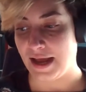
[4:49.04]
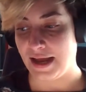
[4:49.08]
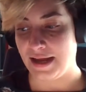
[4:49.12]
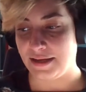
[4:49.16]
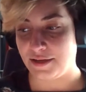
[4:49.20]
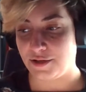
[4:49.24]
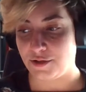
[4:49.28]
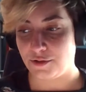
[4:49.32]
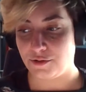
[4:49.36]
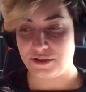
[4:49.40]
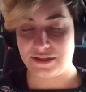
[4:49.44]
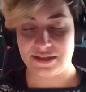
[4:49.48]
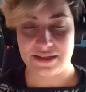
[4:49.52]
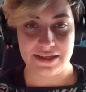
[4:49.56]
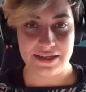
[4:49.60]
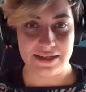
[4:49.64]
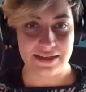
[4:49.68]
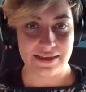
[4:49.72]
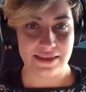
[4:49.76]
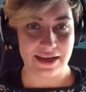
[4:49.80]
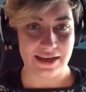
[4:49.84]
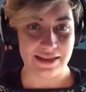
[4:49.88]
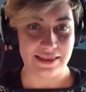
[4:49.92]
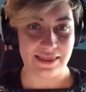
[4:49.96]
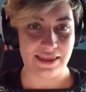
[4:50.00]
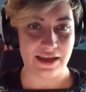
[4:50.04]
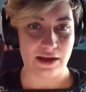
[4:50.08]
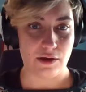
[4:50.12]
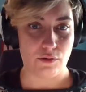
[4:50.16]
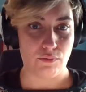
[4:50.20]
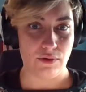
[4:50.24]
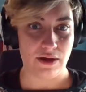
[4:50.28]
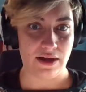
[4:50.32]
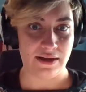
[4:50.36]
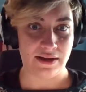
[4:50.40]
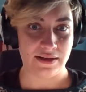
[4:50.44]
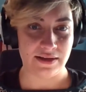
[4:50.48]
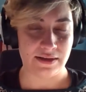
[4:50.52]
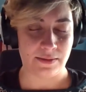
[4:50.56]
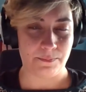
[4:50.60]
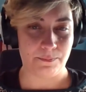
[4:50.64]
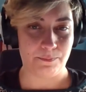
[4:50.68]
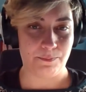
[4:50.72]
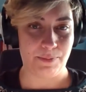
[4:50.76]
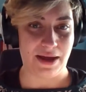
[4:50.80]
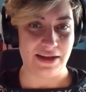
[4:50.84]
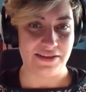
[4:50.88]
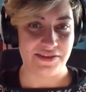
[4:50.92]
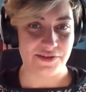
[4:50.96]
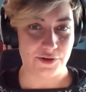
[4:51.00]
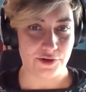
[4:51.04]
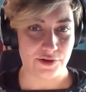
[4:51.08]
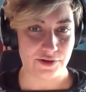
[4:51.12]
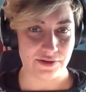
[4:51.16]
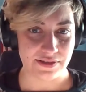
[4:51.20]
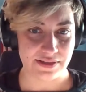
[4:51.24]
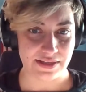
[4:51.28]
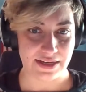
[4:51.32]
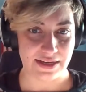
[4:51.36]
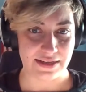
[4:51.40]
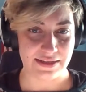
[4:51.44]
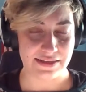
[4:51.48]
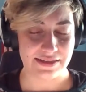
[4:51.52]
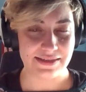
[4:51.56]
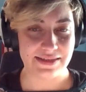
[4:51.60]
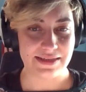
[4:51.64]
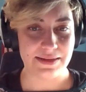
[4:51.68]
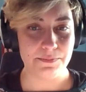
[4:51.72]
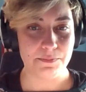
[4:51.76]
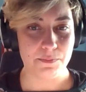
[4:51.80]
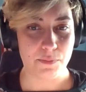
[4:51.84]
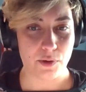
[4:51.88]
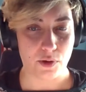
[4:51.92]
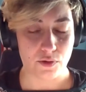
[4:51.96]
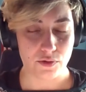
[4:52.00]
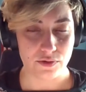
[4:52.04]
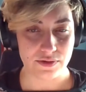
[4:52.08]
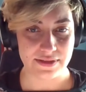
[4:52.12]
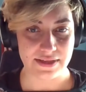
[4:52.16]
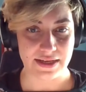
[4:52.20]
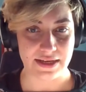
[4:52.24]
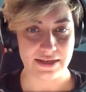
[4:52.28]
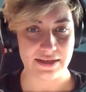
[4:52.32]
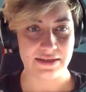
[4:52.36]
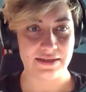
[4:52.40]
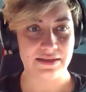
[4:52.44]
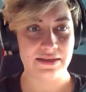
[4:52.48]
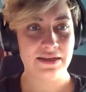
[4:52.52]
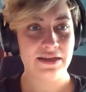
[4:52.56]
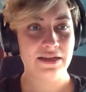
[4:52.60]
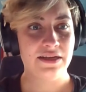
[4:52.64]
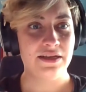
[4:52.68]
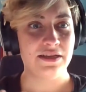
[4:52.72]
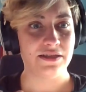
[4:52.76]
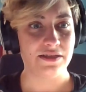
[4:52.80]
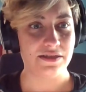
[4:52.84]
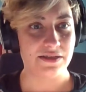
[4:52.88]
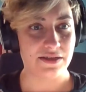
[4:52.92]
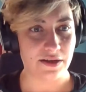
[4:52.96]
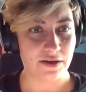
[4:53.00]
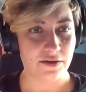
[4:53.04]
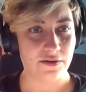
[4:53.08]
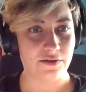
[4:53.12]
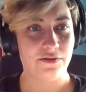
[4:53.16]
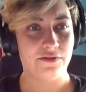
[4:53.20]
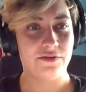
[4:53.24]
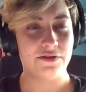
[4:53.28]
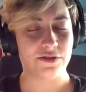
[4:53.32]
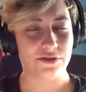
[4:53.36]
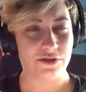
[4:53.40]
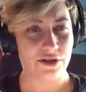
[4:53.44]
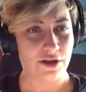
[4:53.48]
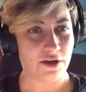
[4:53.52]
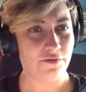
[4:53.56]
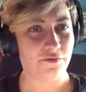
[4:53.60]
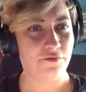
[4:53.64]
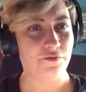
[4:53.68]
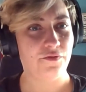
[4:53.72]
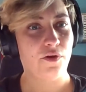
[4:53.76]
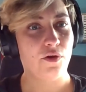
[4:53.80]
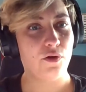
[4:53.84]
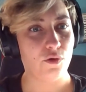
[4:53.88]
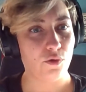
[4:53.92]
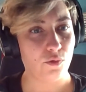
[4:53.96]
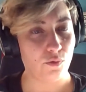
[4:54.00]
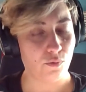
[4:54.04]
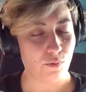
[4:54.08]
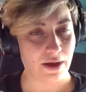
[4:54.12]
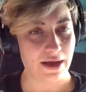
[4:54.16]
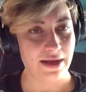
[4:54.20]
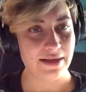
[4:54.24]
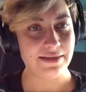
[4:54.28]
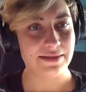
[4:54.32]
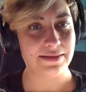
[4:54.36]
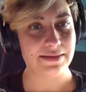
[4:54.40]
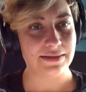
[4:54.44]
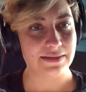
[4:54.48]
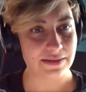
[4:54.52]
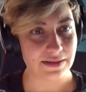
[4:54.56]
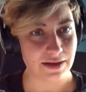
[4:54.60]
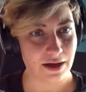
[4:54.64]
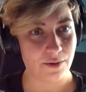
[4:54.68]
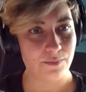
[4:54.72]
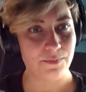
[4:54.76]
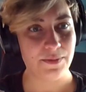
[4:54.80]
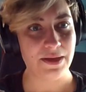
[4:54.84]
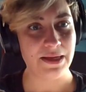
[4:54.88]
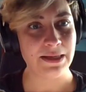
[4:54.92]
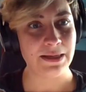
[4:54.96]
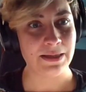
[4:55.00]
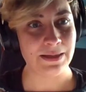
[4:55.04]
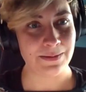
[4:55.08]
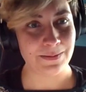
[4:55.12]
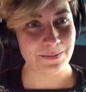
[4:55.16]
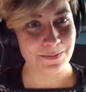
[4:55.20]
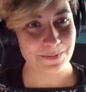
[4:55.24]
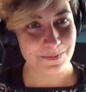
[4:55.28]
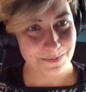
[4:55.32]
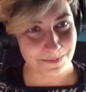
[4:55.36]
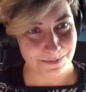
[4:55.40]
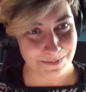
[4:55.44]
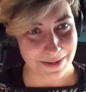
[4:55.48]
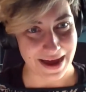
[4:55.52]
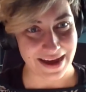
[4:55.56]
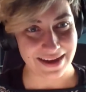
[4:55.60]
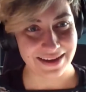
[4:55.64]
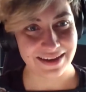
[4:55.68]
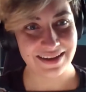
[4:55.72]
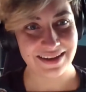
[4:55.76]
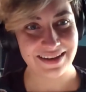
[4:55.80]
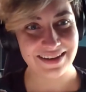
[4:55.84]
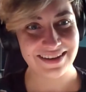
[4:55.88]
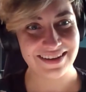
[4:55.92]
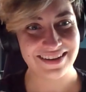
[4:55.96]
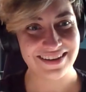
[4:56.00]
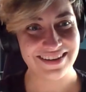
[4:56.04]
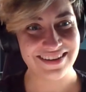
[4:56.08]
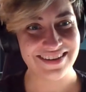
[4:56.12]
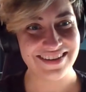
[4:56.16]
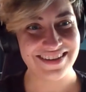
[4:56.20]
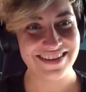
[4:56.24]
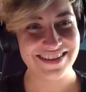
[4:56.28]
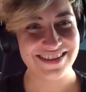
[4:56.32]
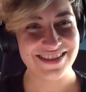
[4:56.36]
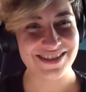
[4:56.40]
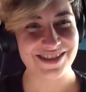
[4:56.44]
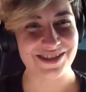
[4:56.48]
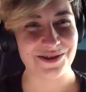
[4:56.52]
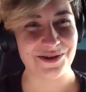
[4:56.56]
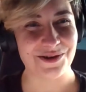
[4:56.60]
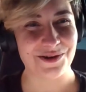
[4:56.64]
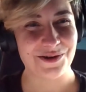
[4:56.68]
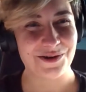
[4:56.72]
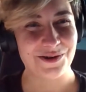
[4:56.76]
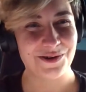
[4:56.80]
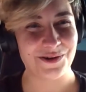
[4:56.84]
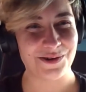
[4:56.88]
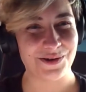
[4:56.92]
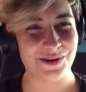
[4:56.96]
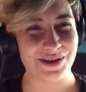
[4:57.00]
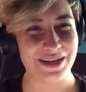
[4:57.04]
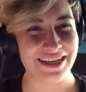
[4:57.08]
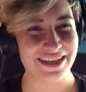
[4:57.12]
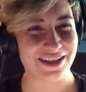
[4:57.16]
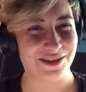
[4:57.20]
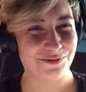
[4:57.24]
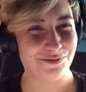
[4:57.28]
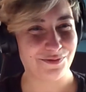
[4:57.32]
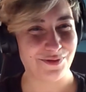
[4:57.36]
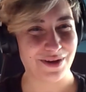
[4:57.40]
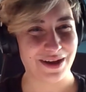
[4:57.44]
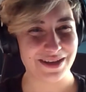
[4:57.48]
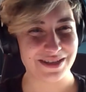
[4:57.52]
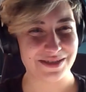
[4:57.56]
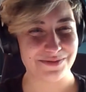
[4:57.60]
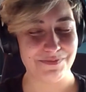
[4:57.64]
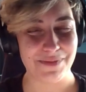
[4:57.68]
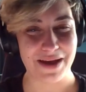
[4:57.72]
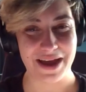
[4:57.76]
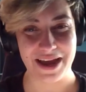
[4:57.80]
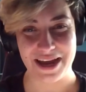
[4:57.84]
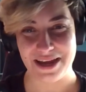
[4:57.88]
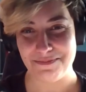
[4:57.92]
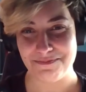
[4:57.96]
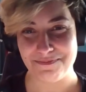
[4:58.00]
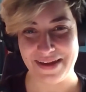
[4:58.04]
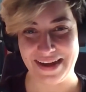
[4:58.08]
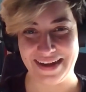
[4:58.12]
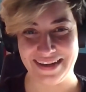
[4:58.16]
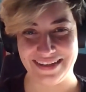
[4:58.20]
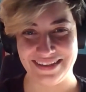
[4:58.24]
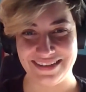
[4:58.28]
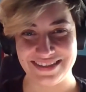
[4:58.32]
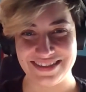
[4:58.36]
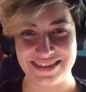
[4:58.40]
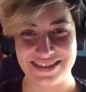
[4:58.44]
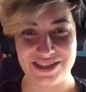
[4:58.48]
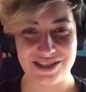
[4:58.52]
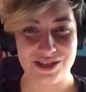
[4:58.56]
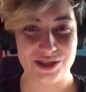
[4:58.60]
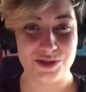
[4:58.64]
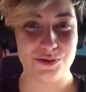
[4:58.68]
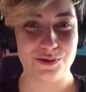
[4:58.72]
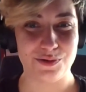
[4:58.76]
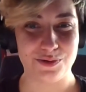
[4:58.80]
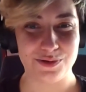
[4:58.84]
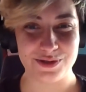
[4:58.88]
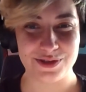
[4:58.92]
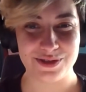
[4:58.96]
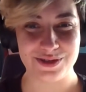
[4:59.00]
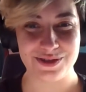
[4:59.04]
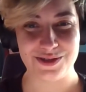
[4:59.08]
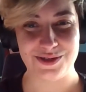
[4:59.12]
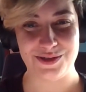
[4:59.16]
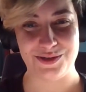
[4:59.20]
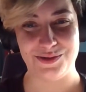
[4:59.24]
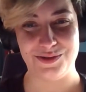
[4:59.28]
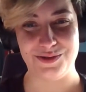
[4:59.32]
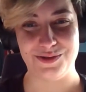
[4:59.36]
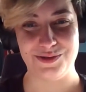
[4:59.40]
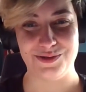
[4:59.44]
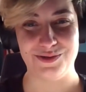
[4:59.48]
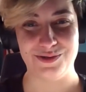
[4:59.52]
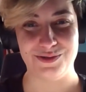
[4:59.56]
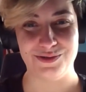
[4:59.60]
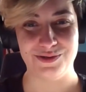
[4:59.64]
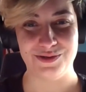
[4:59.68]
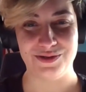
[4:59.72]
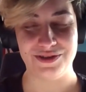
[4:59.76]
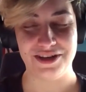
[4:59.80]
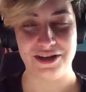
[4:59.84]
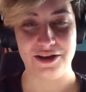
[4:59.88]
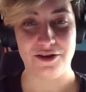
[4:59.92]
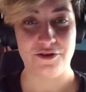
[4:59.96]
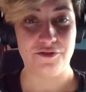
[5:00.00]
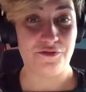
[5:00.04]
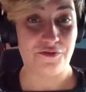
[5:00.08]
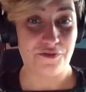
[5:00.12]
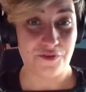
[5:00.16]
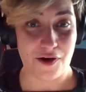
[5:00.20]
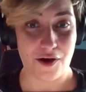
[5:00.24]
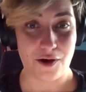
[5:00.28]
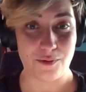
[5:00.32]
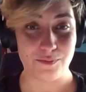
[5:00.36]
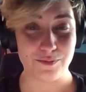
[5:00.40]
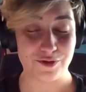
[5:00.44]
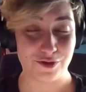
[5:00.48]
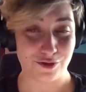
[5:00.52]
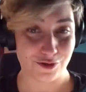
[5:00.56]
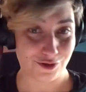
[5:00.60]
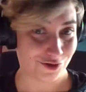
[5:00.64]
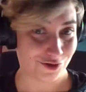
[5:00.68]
I could see that there were patterns and symbols and stuff always coming back. So it was my main tools to form